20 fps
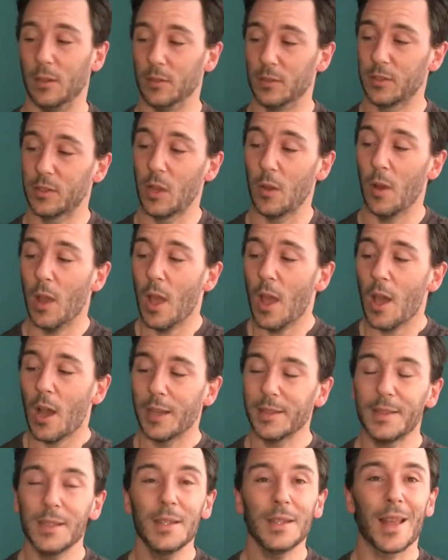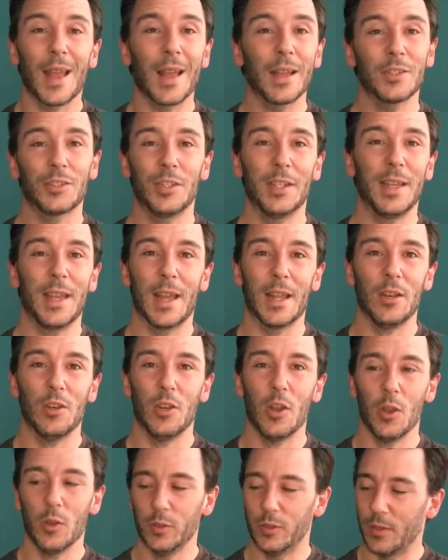So I didn't actually get
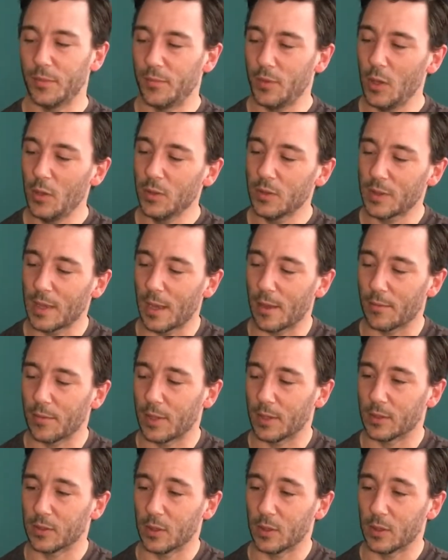loads of use out of this.